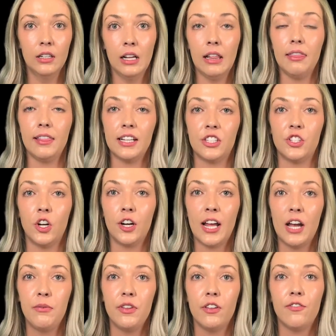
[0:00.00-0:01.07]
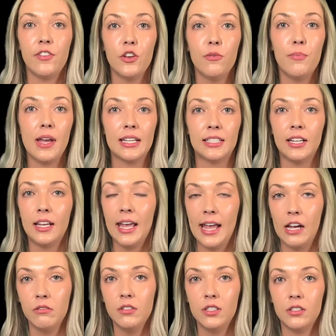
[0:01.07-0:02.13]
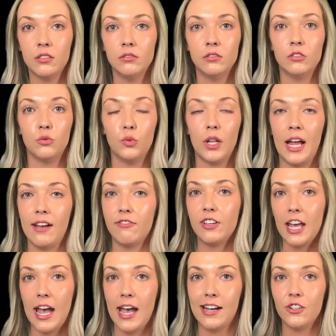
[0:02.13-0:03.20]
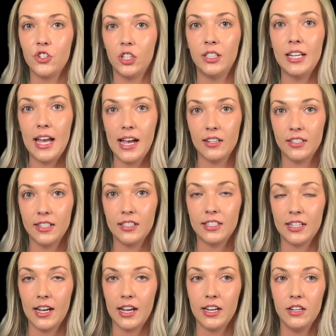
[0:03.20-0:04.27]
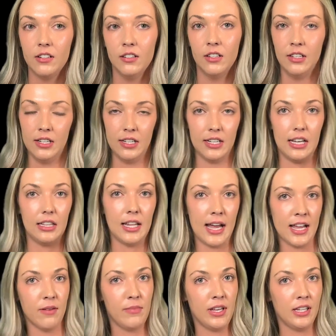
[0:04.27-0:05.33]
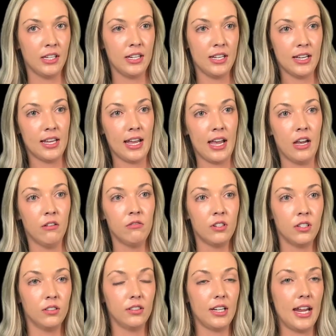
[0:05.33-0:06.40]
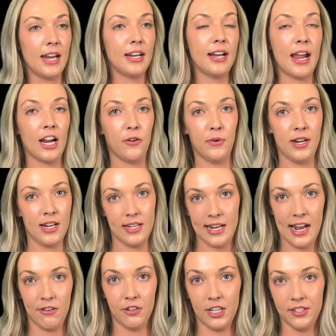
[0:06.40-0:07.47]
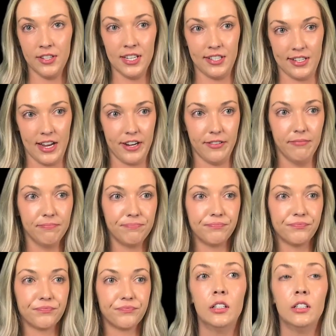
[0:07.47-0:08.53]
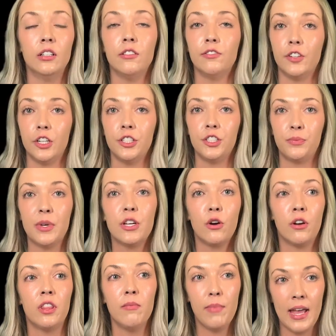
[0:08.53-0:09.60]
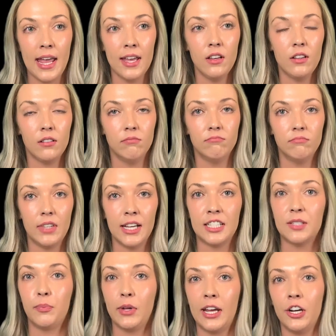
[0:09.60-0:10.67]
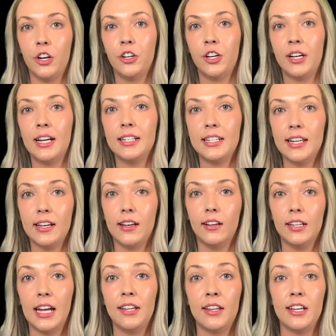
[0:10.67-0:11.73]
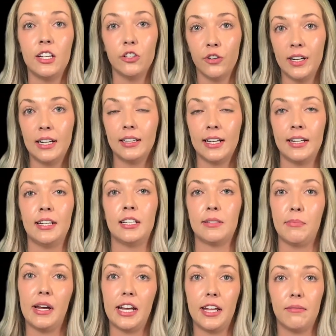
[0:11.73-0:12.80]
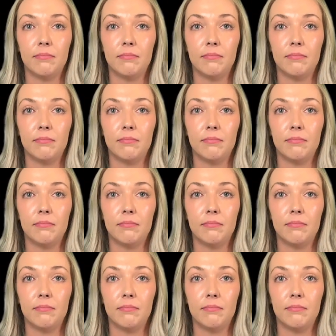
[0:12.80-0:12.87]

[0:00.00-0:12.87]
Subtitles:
Let's start out with a few basic accounts. We'll have cash on the asset side, a liability account, and an equity account on this side. First, we go to the bank, explain our good idea, and they agree to lend us money.